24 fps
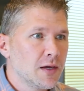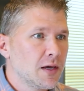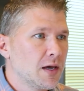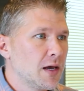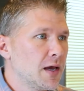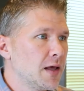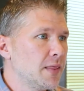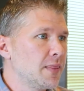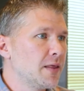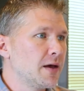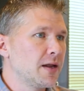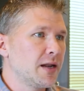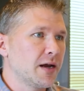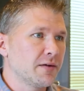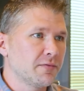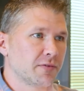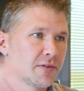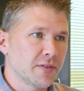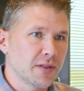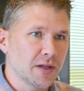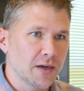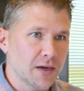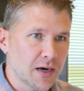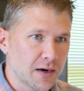and
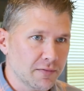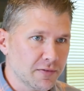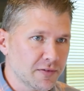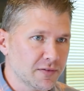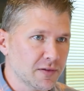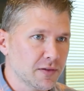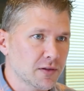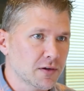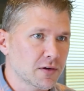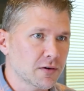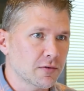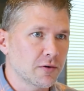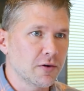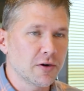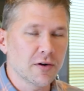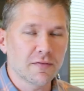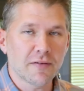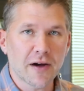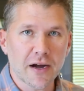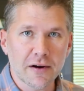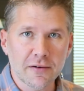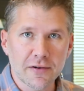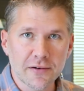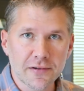then obviously the
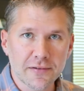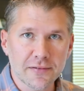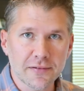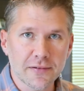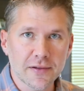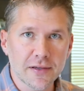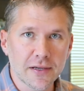coronavirus